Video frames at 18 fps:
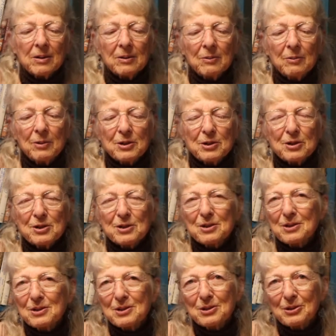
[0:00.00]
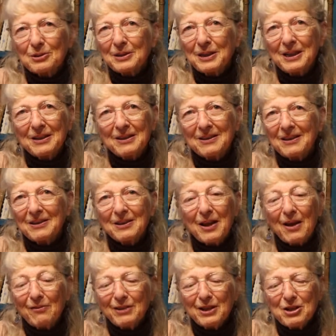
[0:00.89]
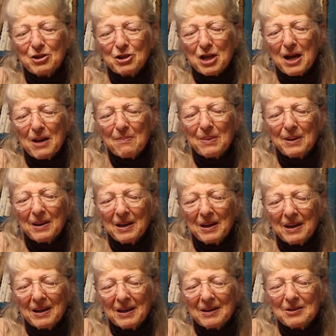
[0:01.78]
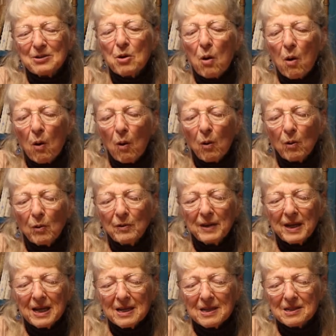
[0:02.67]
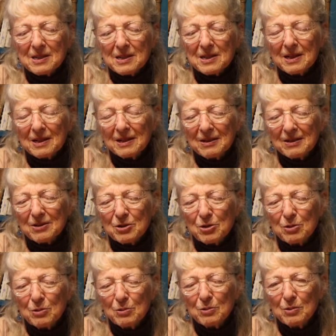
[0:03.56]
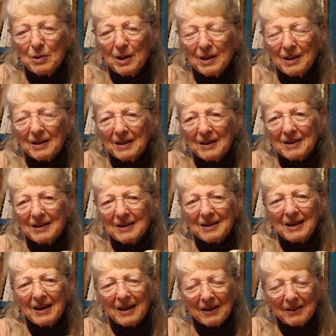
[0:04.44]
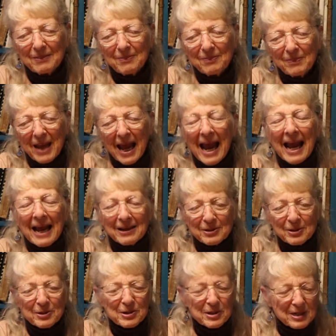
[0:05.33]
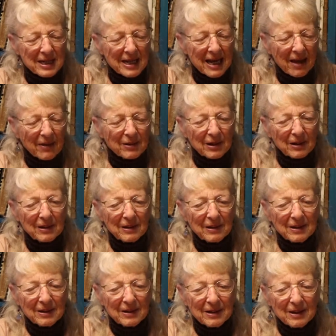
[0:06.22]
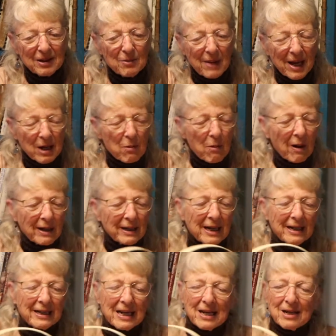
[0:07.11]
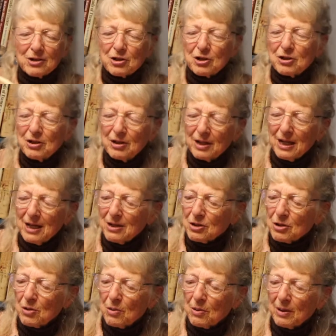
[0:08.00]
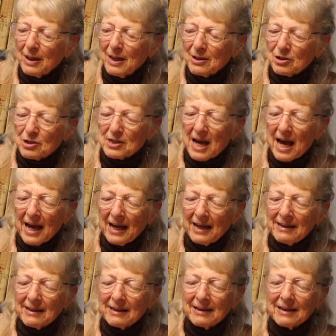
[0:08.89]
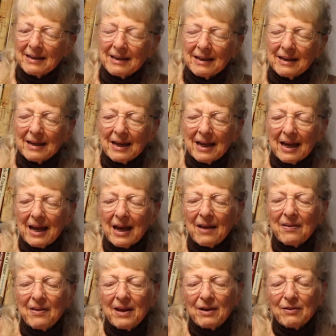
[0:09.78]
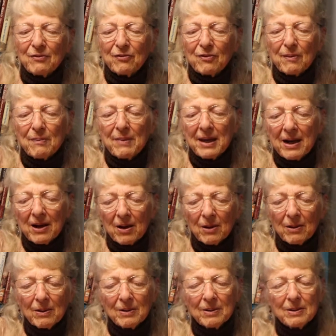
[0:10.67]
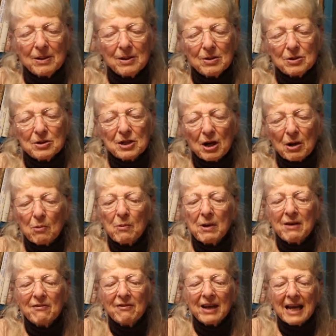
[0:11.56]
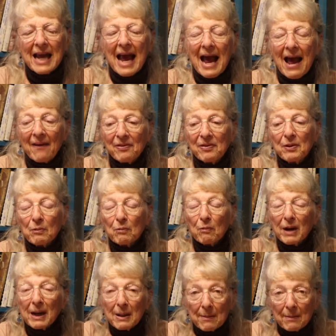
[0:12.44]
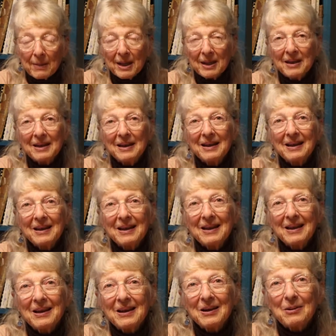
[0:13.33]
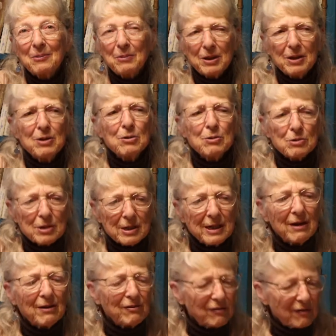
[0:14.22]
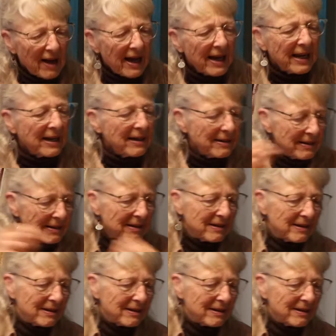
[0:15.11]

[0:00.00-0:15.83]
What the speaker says: which is certainly a lovely shape to hold these 2 handles together. You make one on each side, and then from there you start weaving at the rim with usually a fine